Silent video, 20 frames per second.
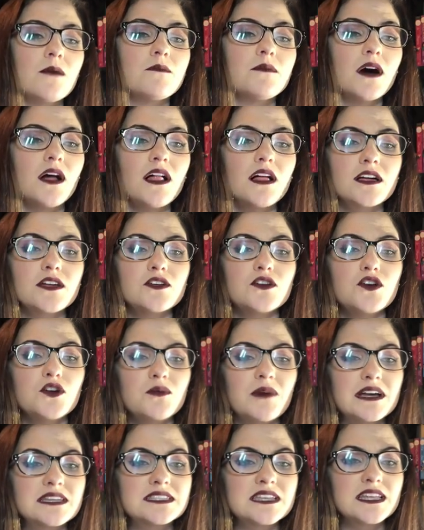Moloch in
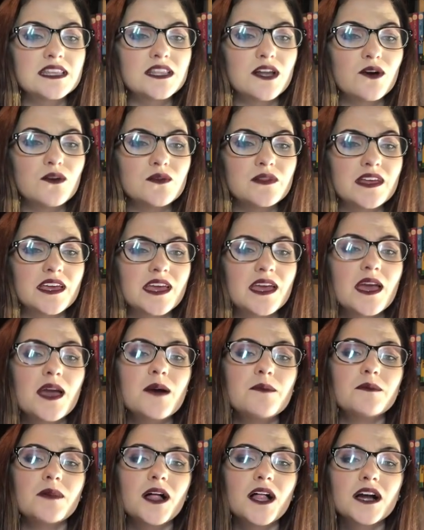whom I sit lonely.
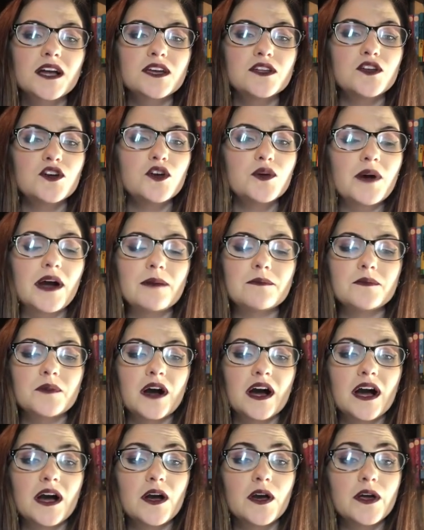Moloch in
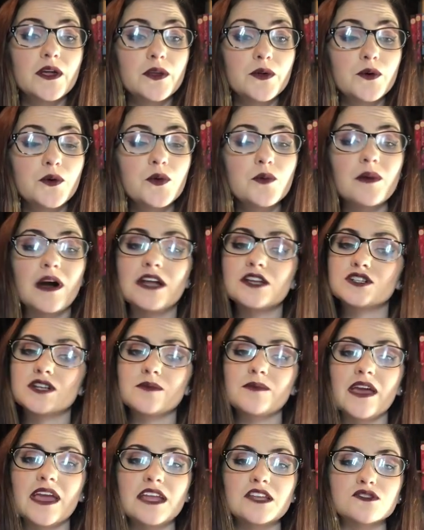whom I
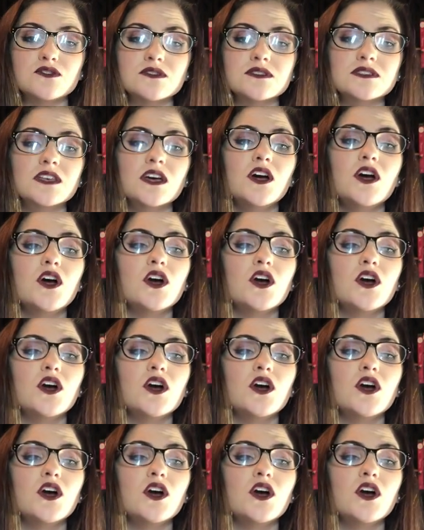dream angels.